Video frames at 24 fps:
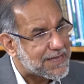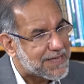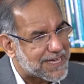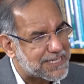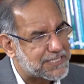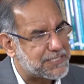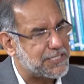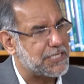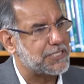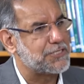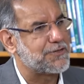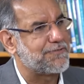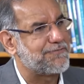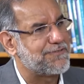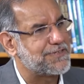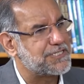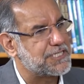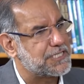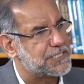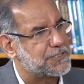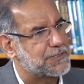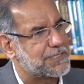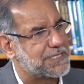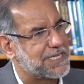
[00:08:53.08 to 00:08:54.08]
exchange of
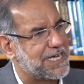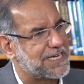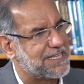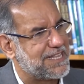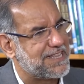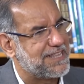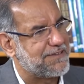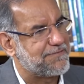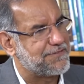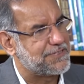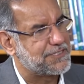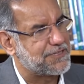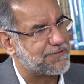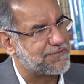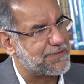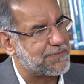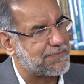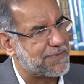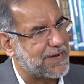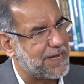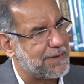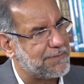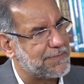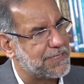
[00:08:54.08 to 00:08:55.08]
visits at the levels of the
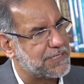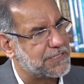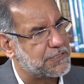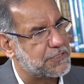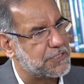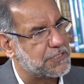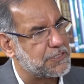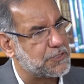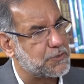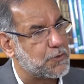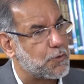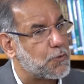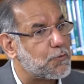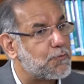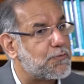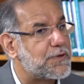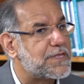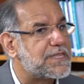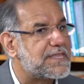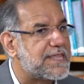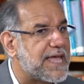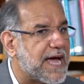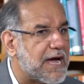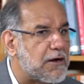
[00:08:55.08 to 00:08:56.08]
prime ministers
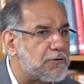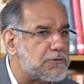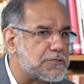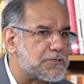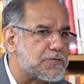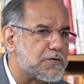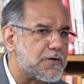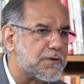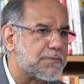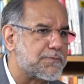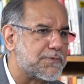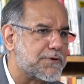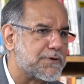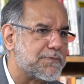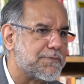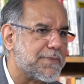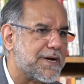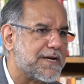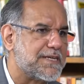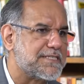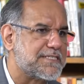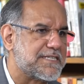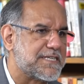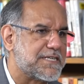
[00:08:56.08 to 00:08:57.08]
without
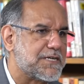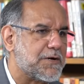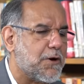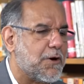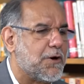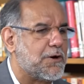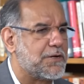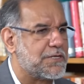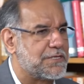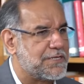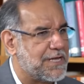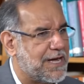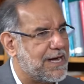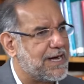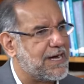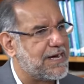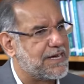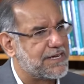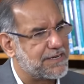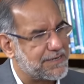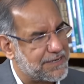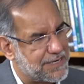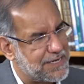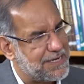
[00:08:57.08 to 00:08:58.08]
compromising on
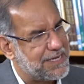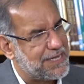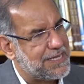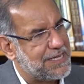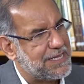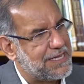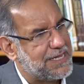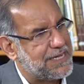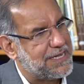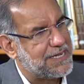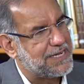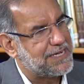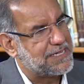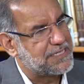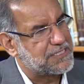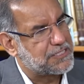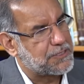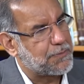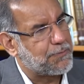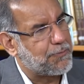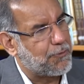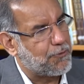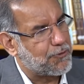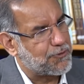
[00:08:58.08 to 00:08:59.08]
our
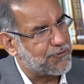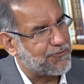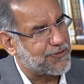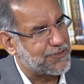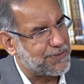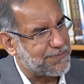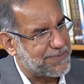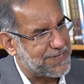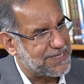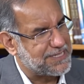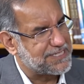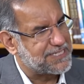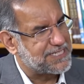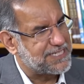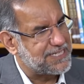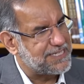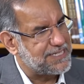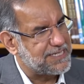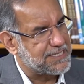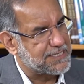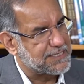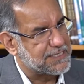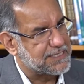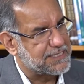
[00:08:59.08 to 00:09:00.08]
support for the
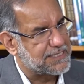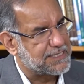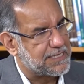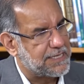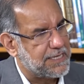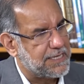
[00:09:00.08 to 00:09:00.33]
Palestinians